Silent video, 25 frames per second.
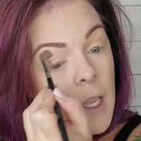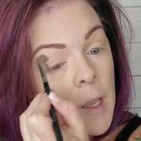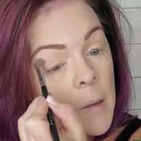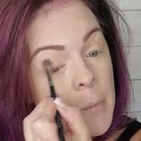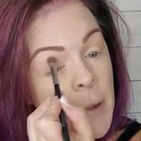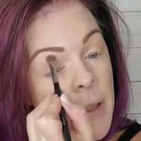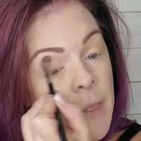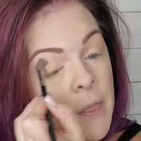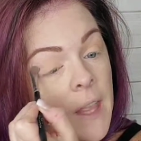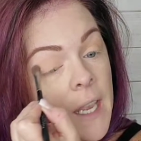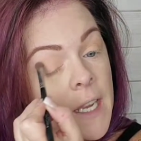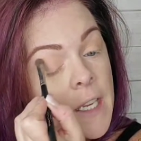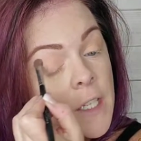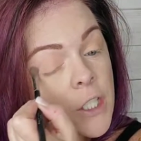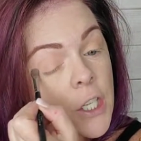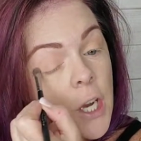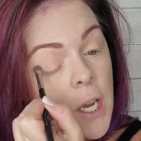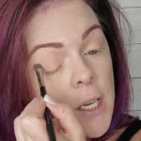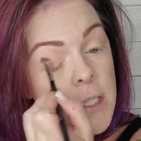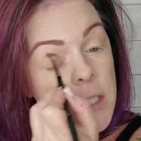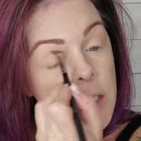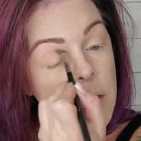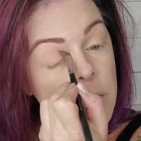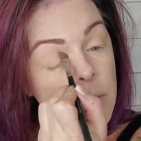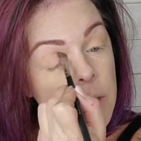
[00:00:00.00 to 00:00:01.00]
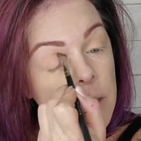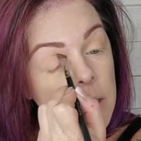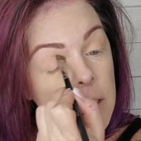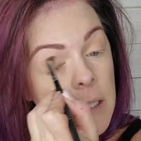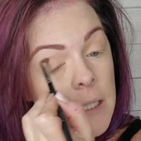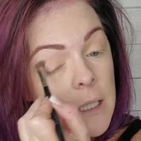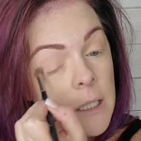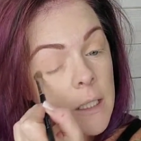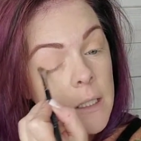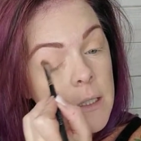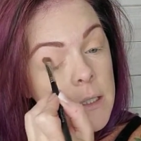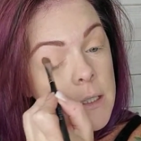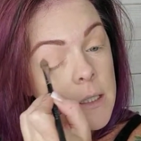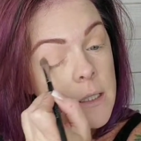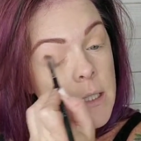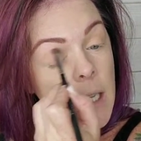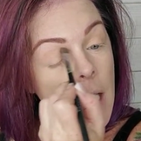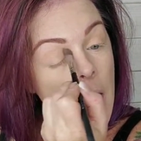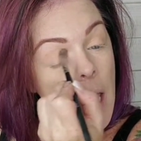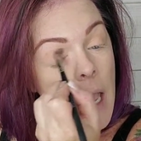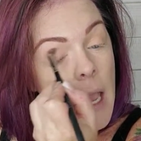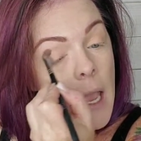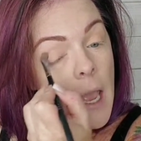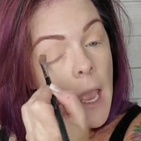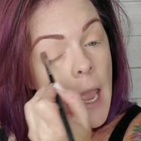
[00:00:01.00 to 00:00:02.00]
but they just released,
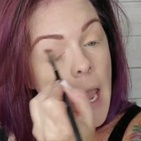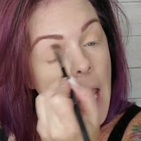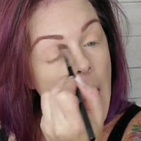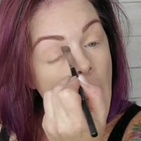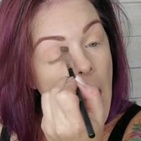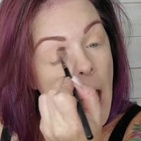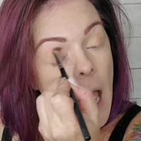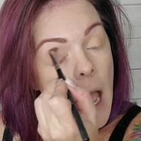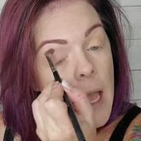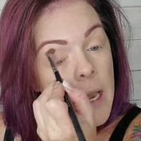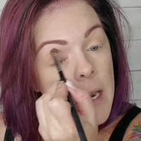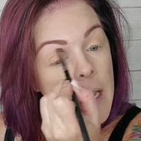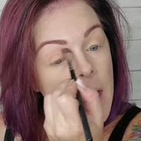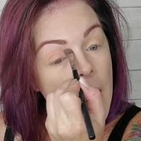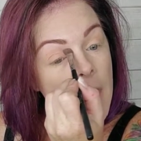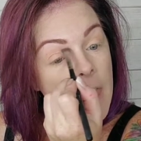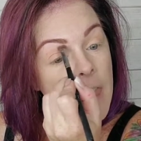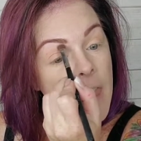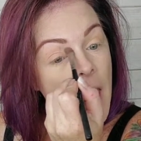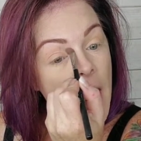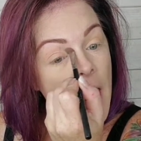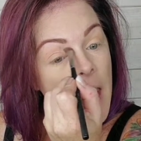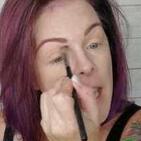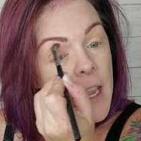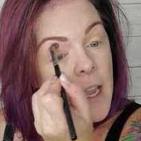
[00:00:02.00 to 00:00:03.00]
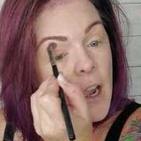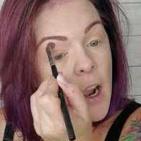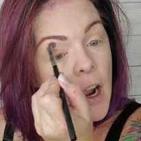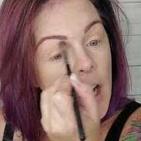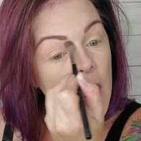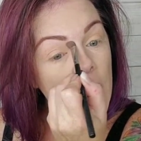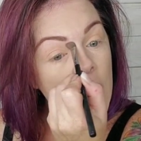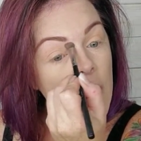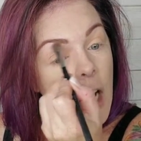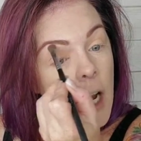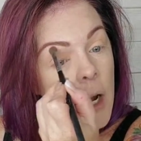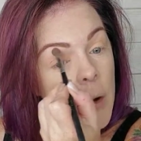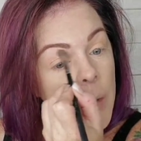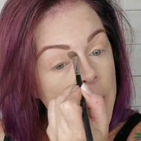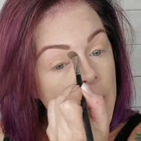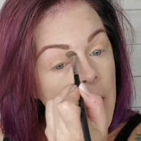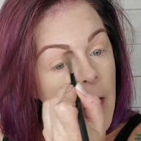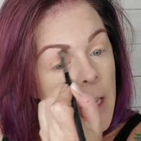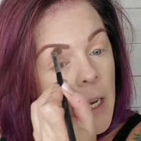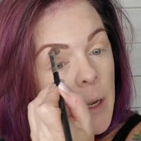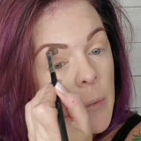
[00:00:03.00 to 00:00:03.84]
and they are going on,